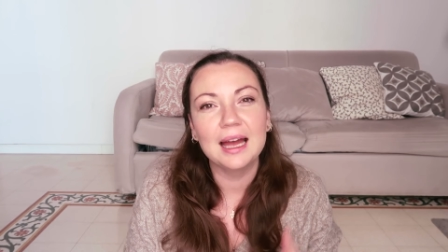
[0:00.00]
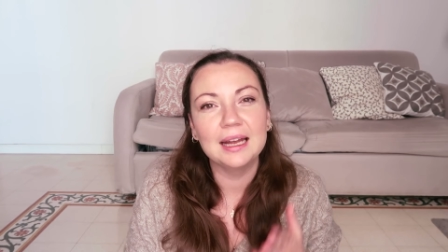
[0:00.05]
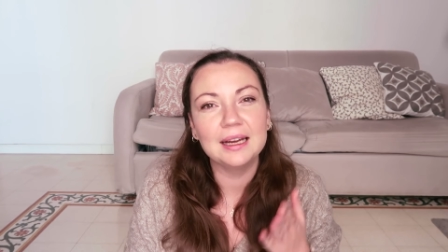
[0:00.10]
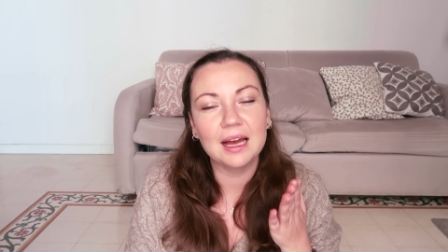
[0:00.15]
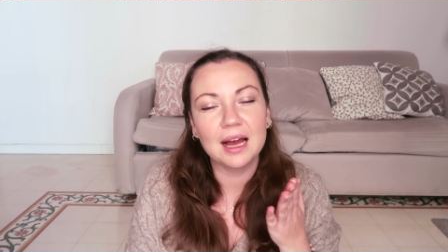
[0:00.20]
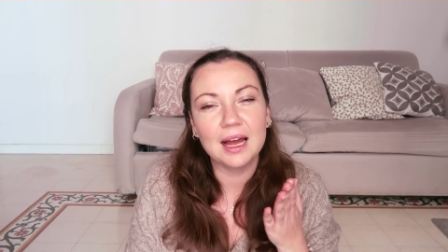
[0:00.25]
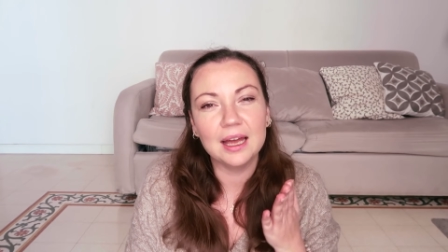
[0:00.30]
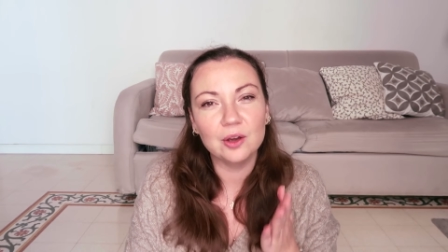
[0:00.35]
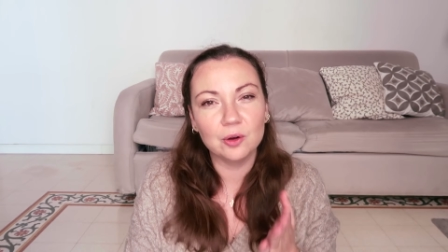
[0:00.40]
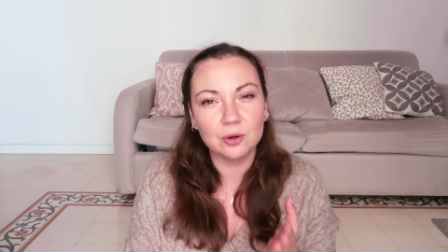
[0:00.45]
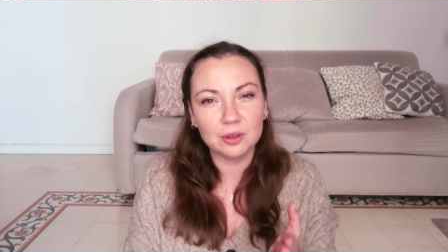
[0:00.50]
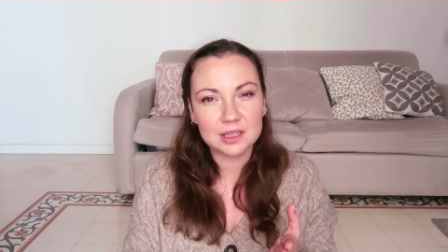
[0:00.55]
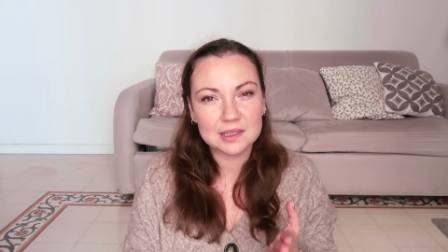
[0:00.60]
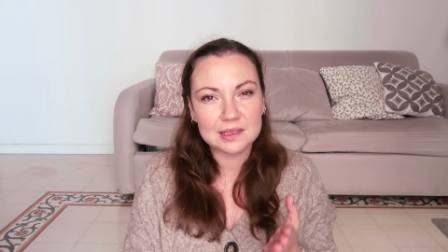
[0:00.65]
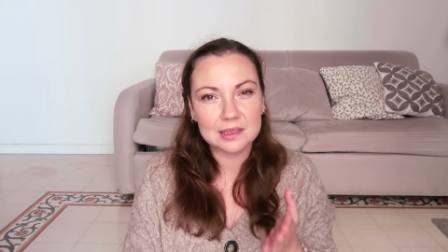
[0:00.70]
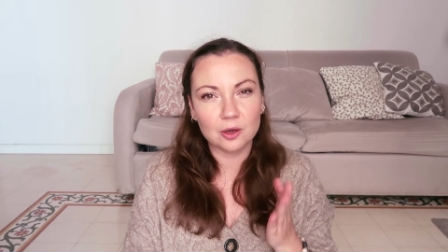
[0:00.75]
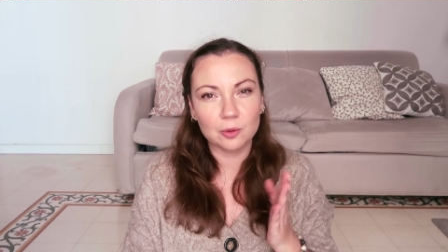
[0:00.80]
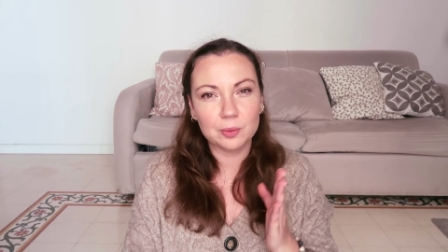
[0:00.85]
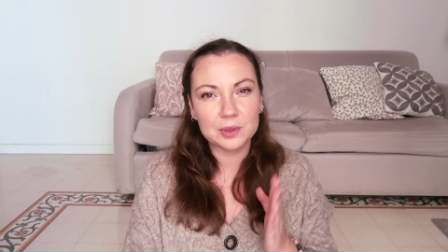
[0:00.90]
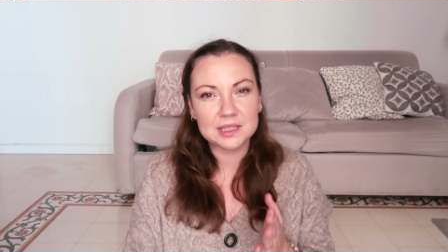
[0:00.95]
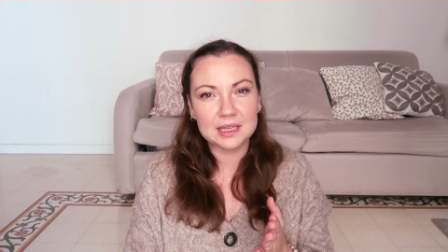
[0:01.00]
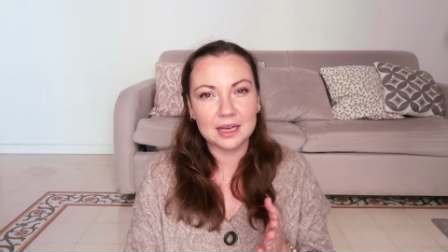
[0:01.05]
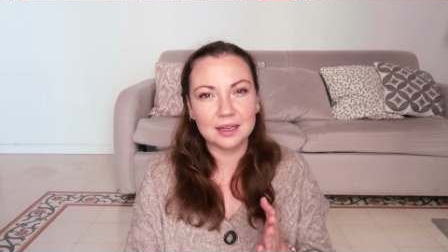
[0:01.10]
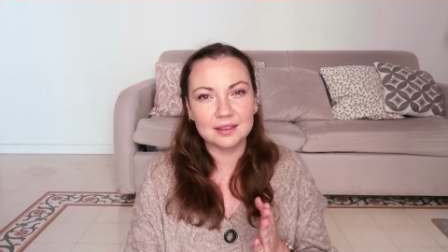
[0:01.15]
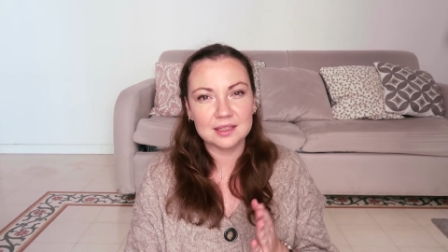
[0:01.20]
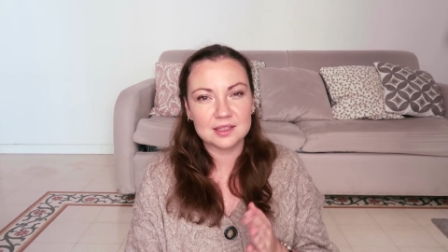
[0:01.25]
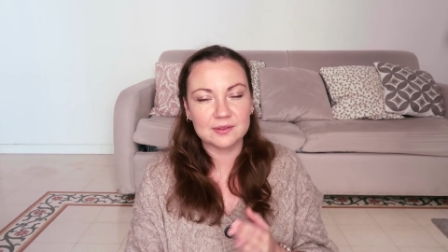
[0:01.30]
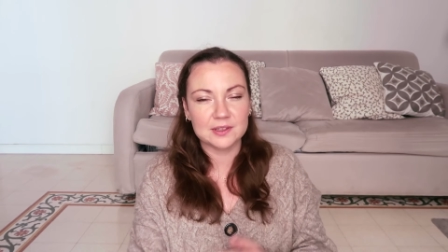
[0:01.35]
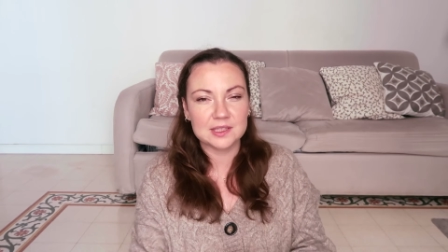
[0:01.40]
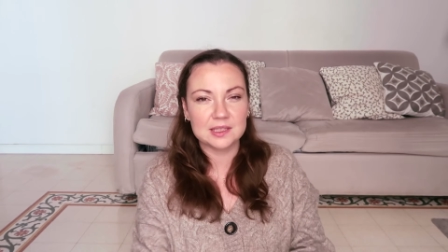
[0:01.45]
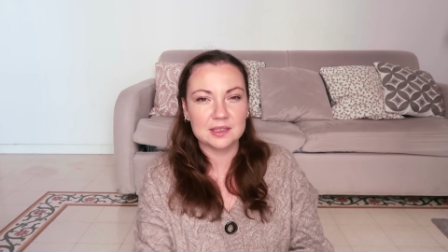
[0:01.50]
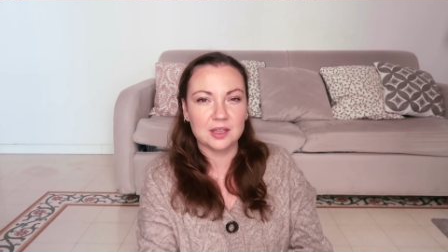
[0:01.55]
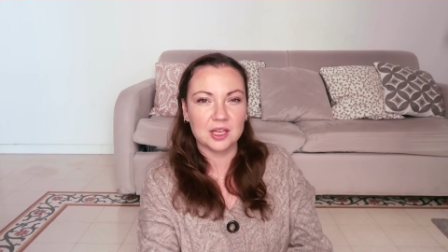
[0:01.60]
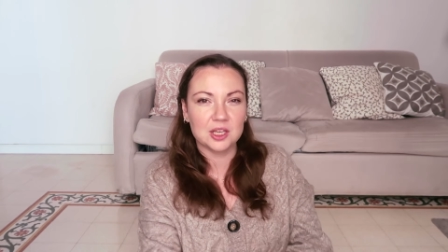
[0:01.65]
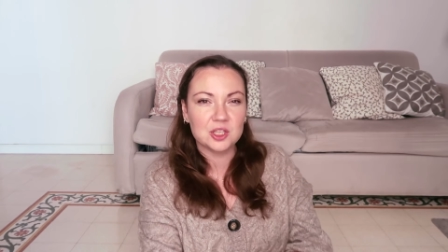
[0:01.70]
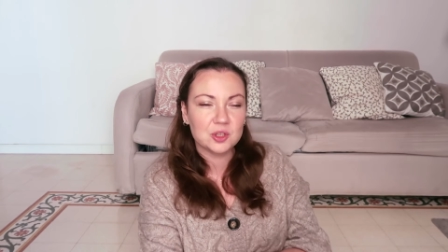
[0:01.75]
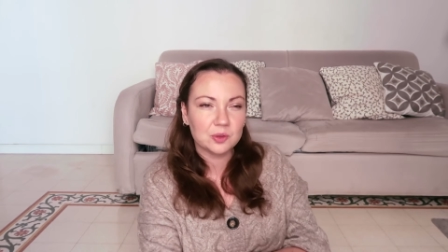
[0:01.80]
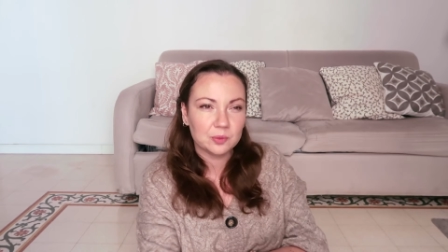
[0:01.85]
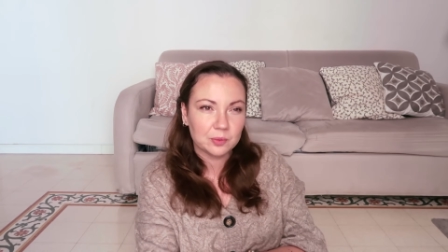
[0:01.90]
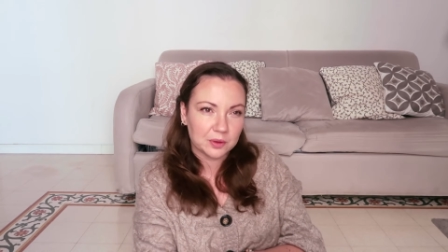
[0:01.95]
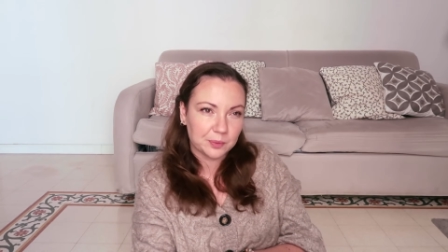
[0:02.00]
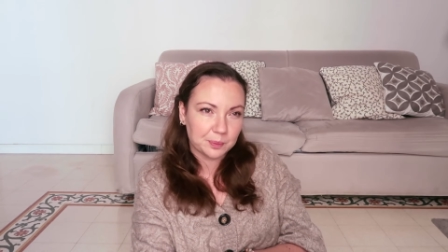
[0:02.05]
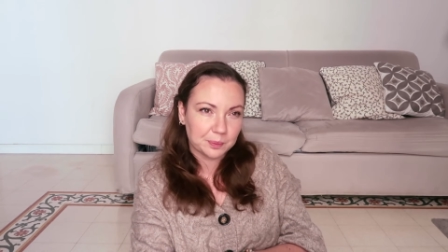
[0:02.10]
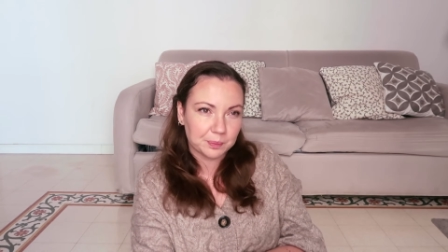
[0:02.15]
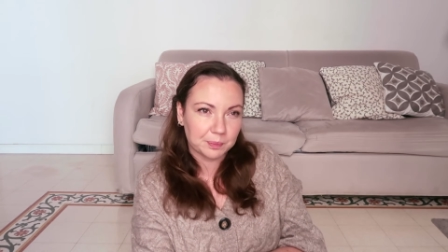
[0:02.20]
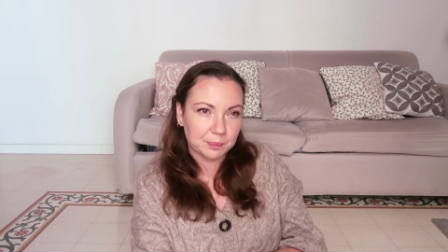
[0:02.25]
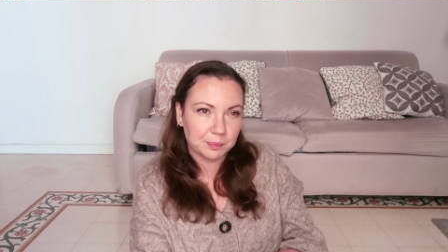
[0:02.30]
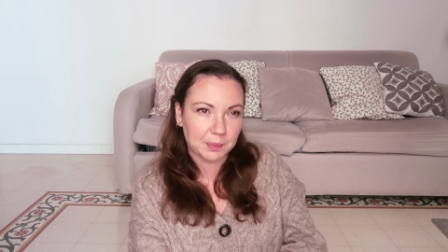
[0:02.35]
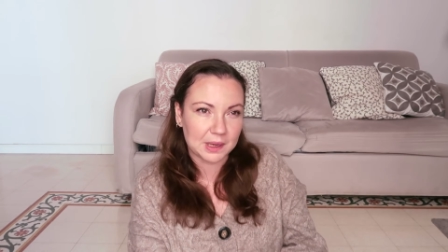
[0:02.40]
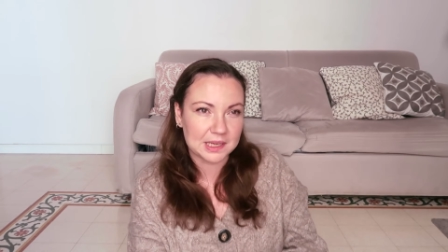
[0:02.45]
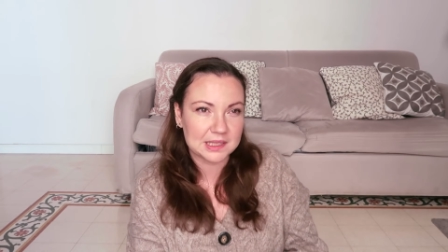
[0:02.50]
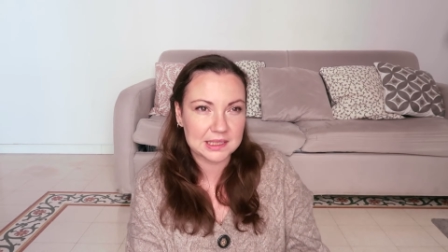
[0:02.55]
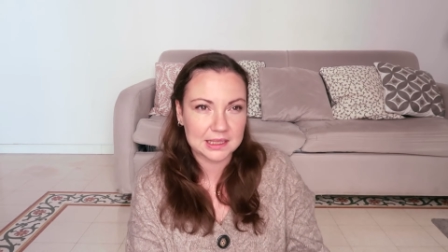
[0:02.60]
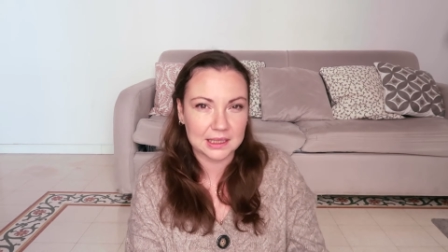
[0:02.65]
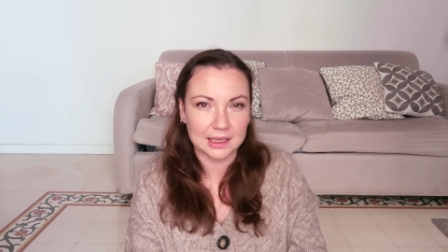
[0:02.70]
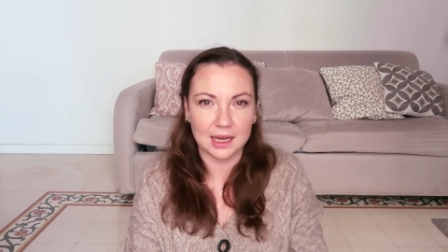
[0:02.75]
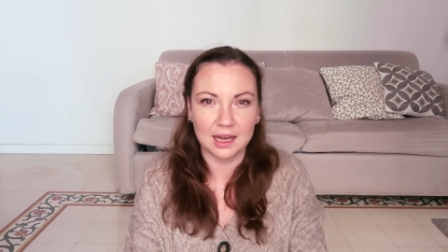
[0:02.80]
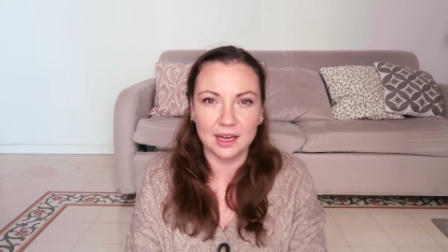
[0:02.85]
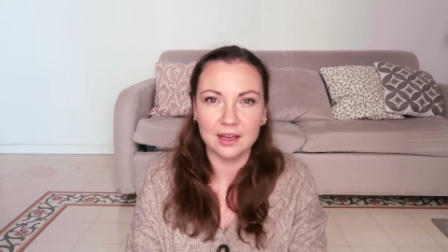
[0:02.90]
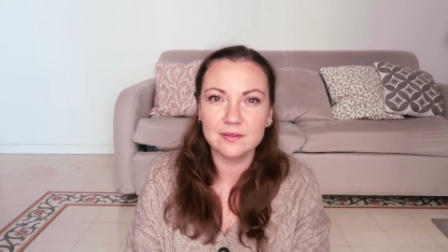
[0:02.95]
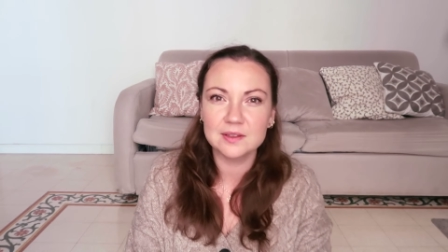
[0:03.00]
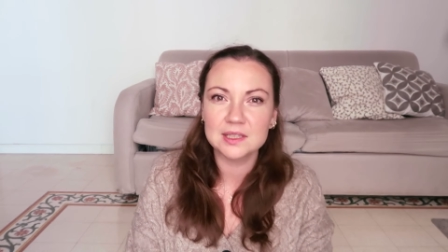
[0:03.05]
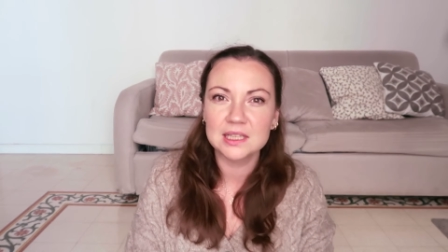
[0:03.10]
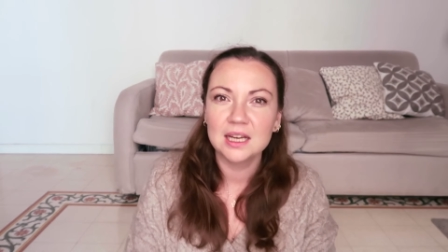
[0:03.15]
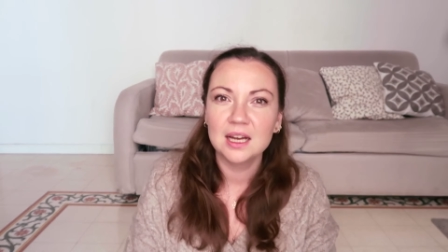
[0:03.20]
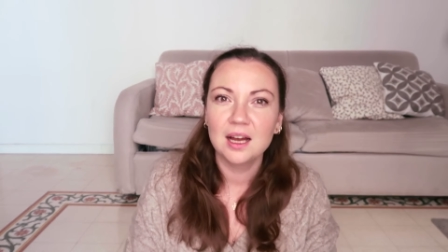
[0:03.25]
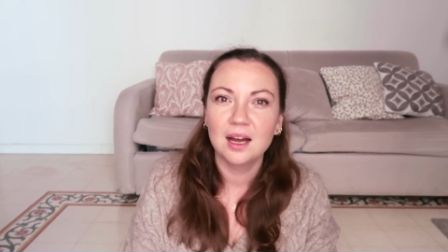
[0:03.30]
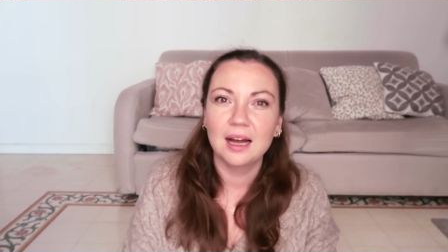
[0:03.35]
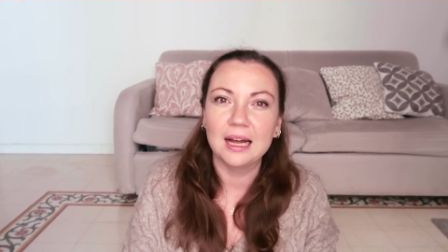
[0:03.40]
And I honestly always had this fascination with past lives.